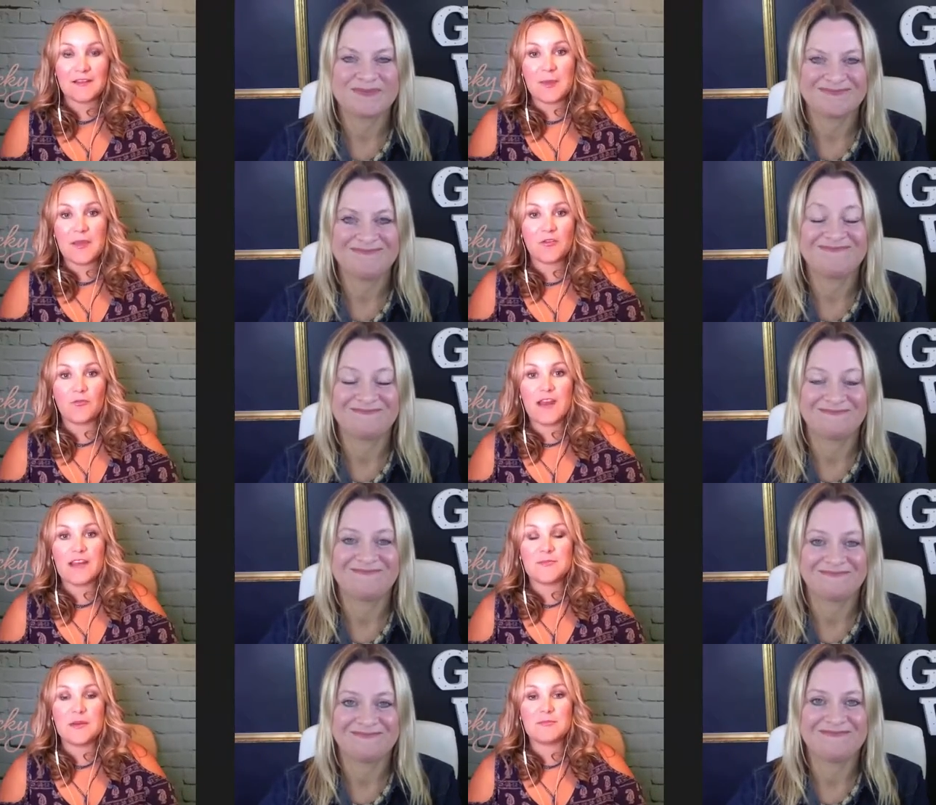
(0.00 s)
Speaker 1: been great
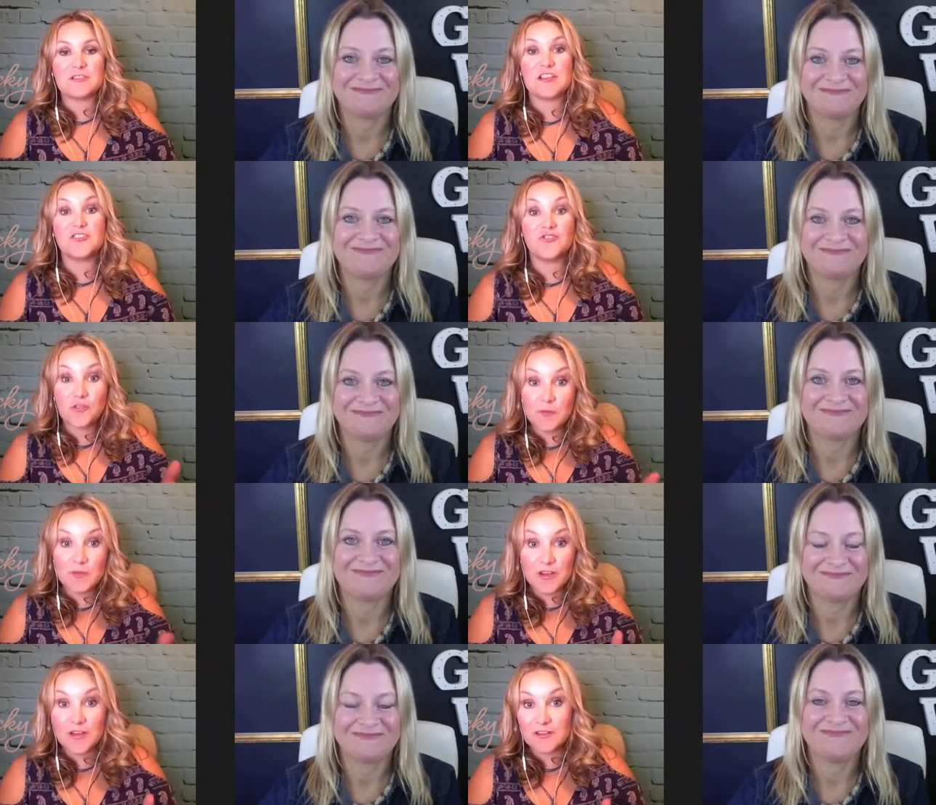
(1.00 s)
to be able to
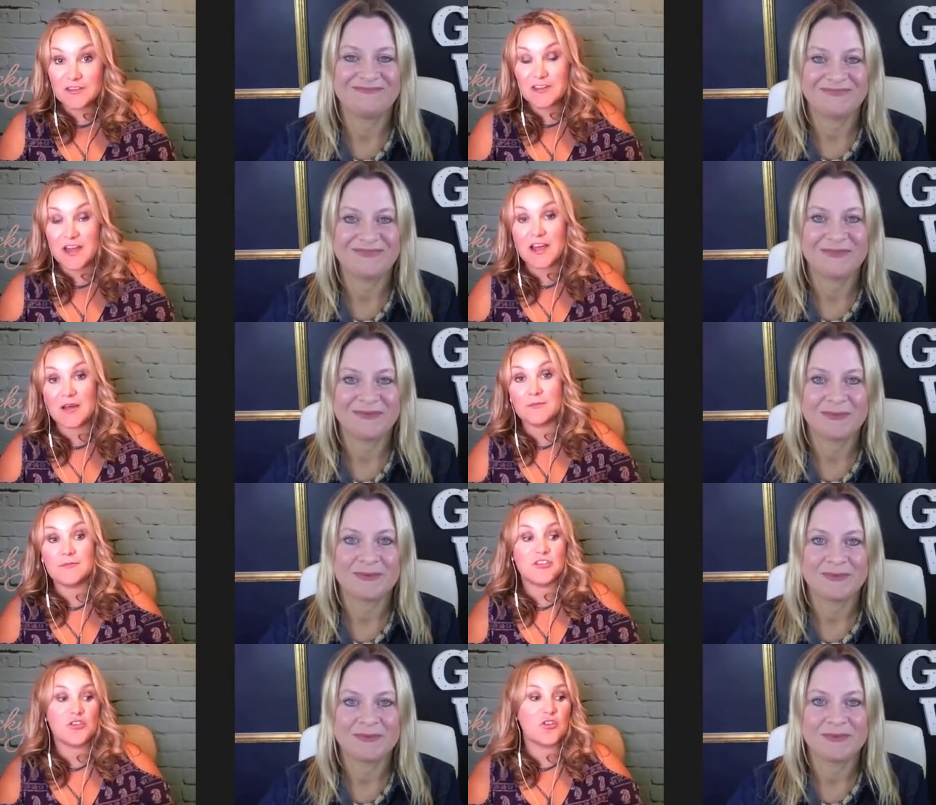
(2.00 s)
contribute um,
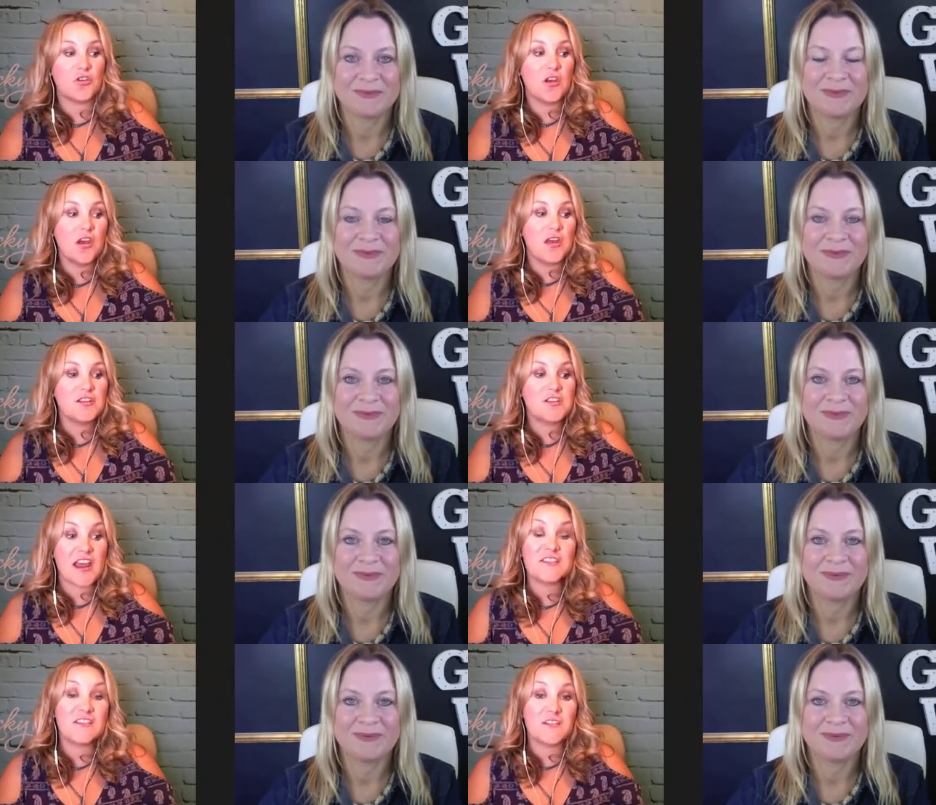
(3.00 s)
to
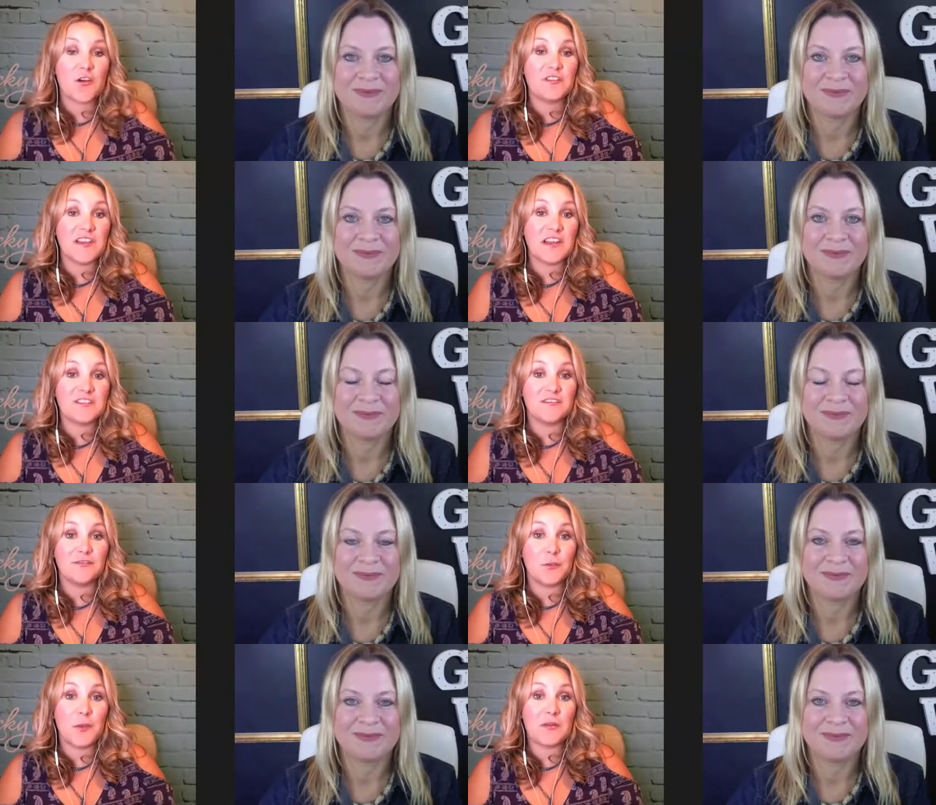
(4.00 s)
changing the conversation
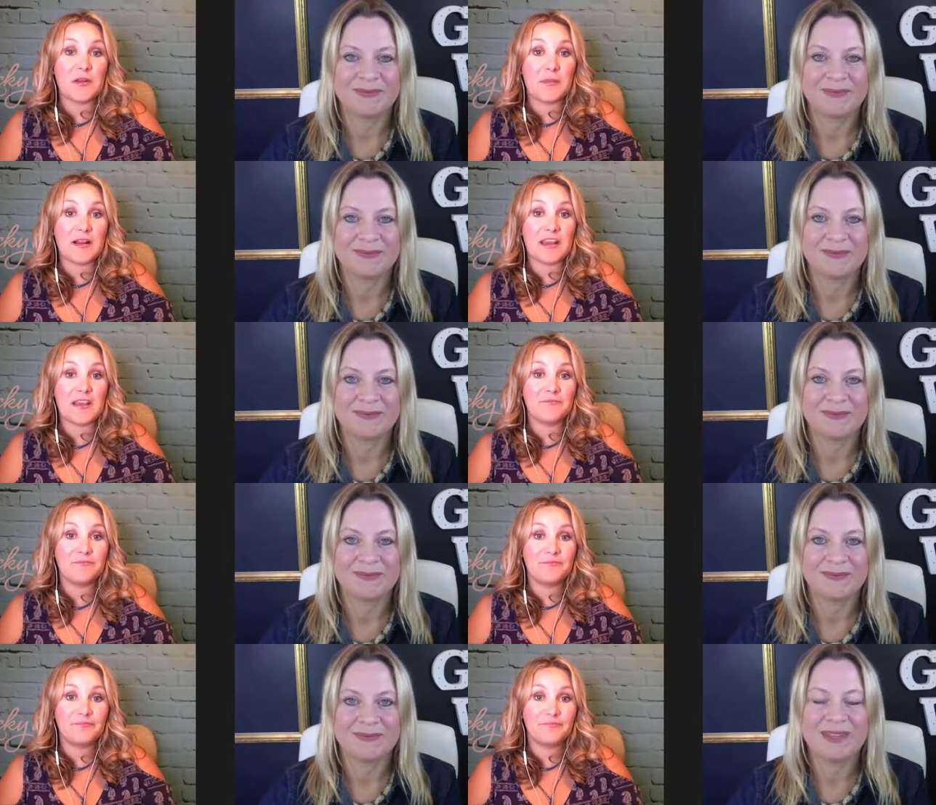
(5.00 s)
for women and money.
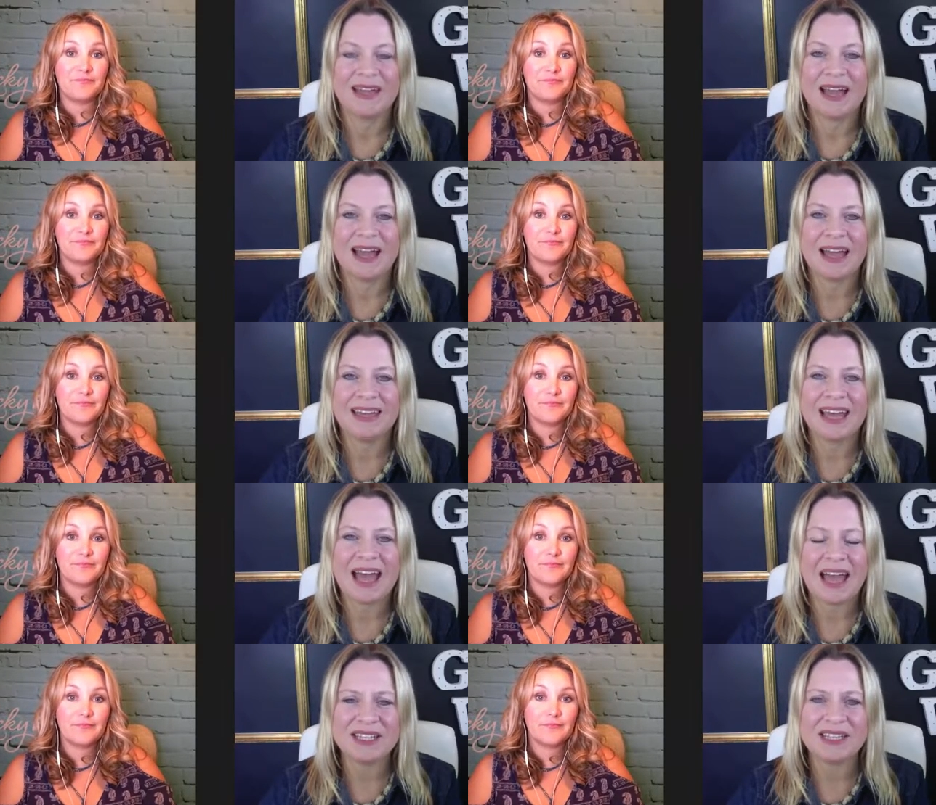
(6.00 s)
Speaker 2: Yeah,
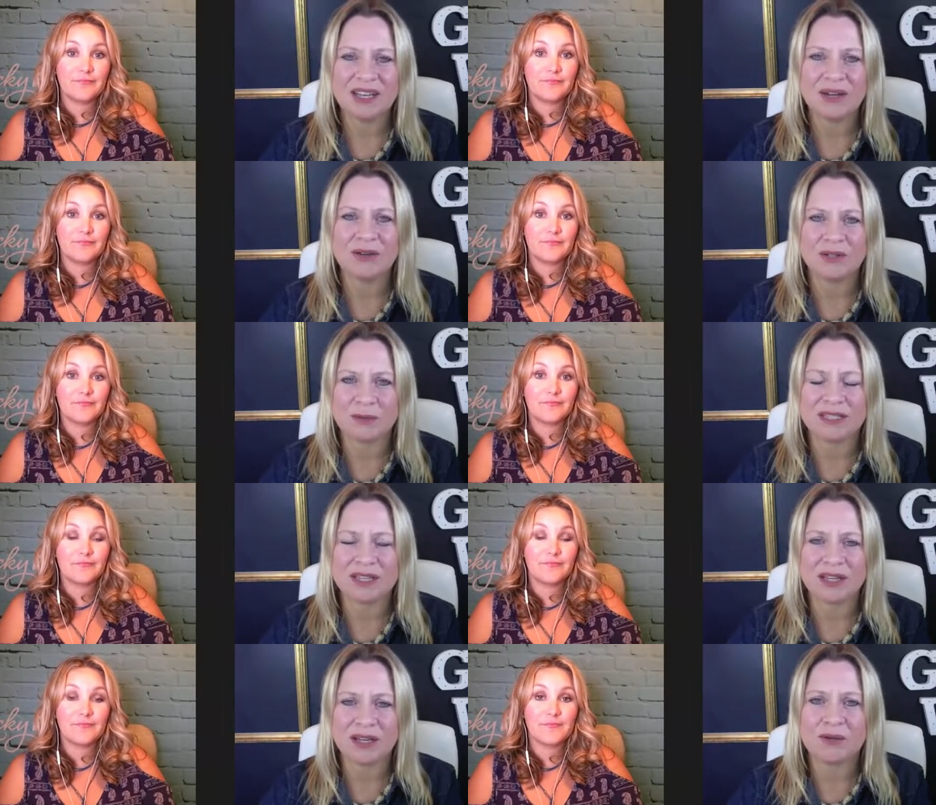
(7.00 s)
yeah, and it's huge. I mean, it's
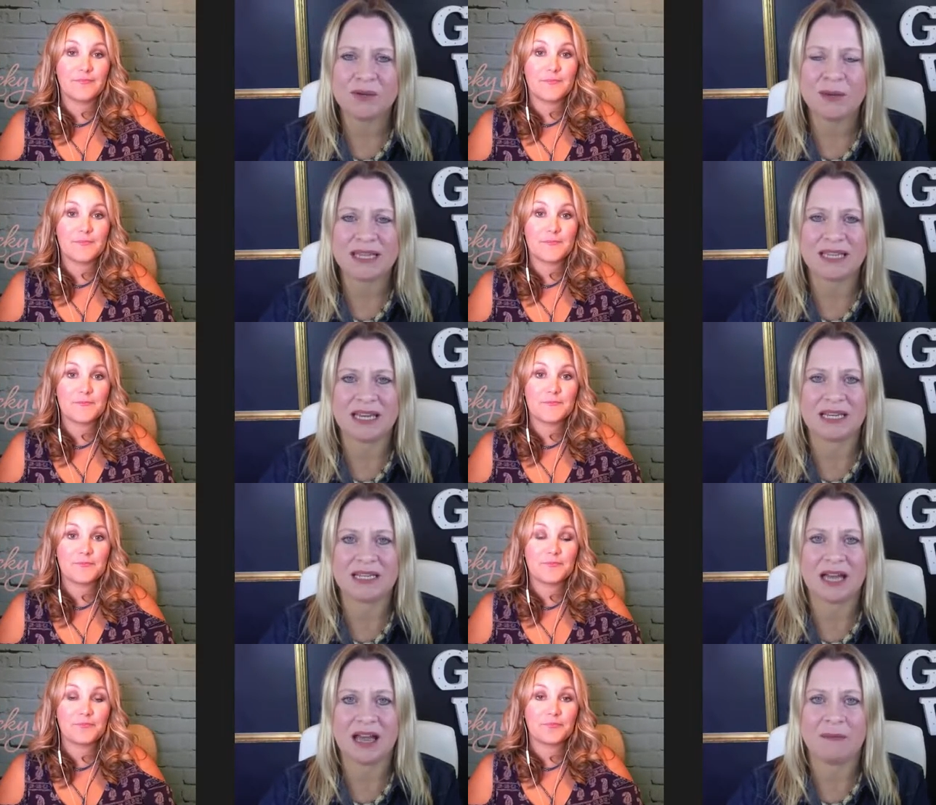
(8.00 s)
a huge
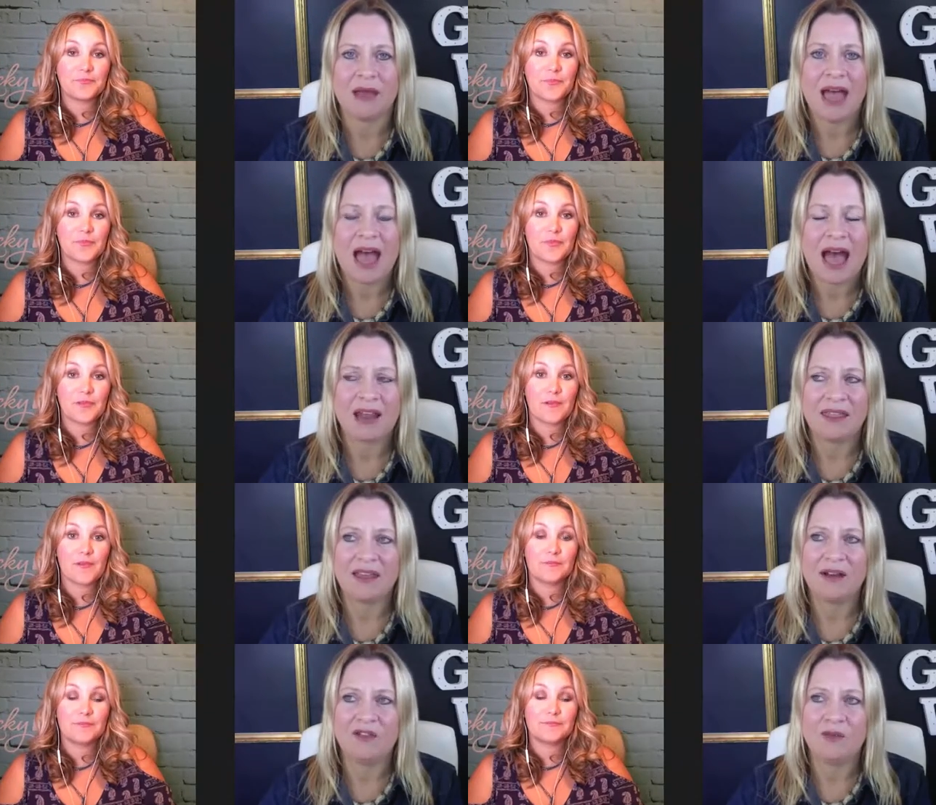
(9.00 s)
message, um, and I
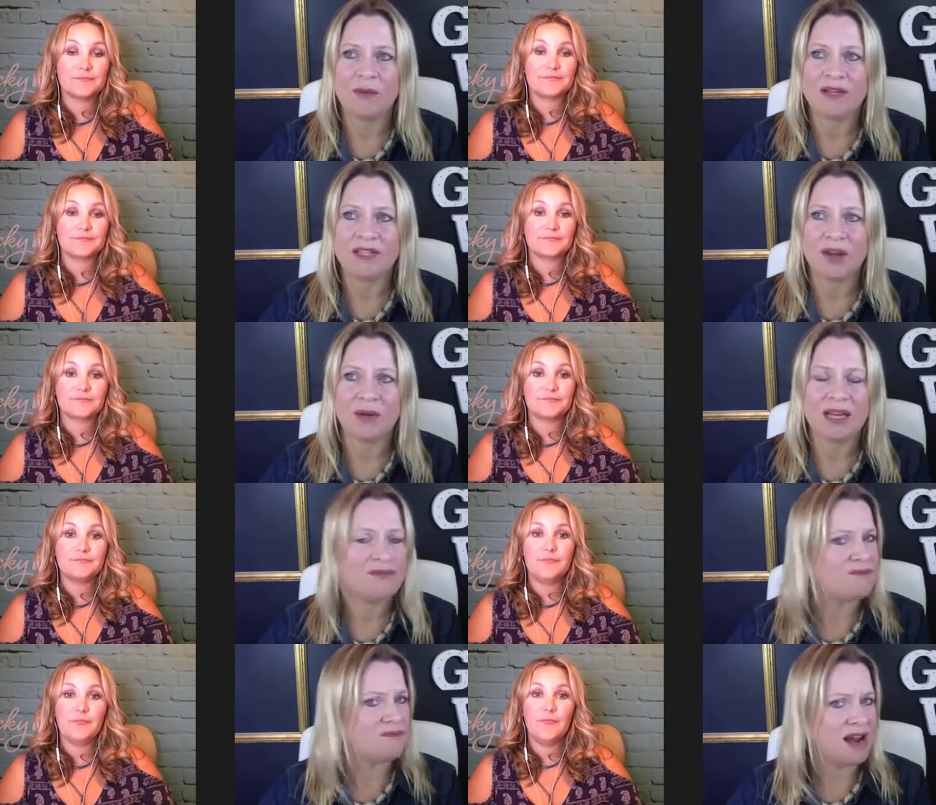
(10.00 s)
think a lot of women don't
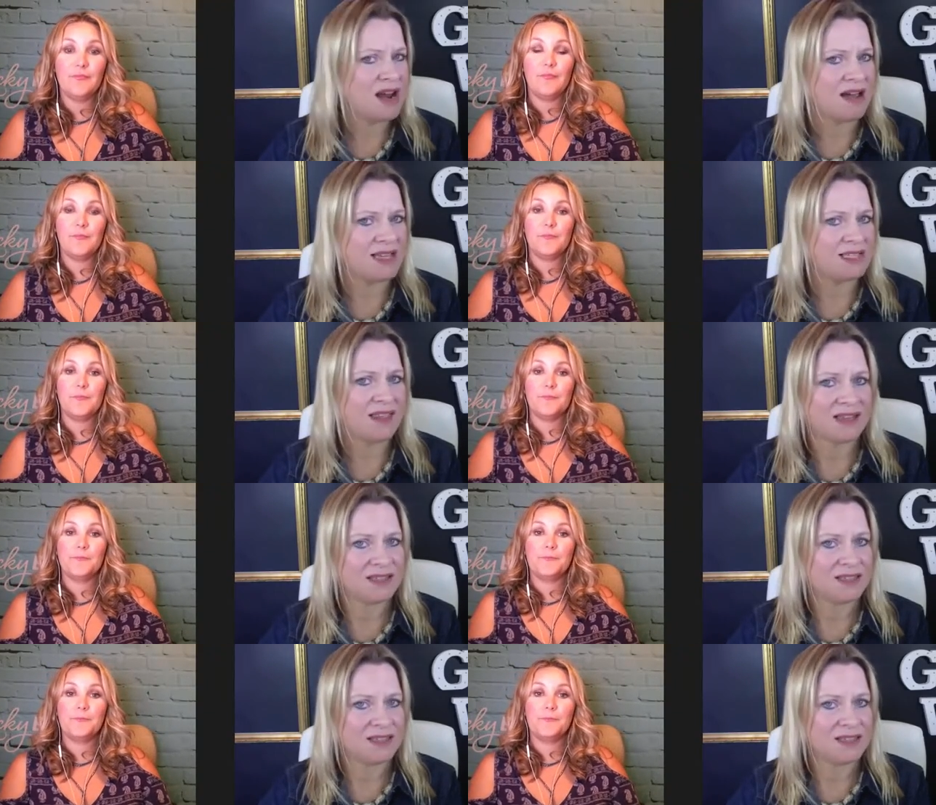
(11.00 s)
even realise that that's